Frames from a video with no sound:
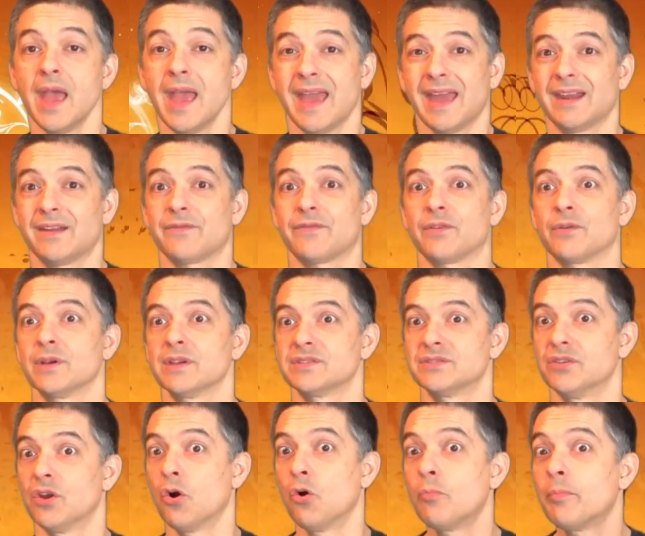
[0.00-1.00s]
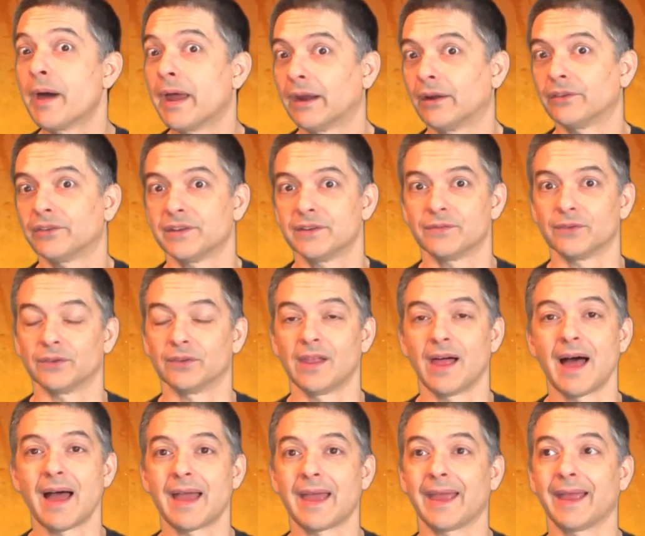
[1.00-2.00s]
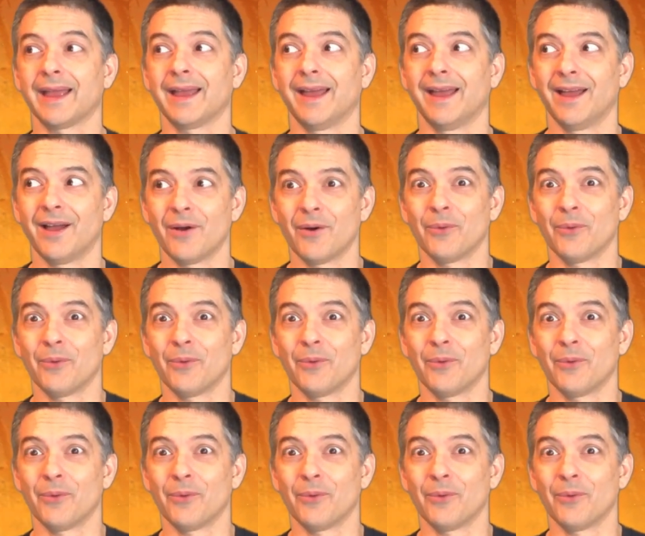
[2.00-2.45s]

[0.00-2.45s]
and if there is no penalty for lying,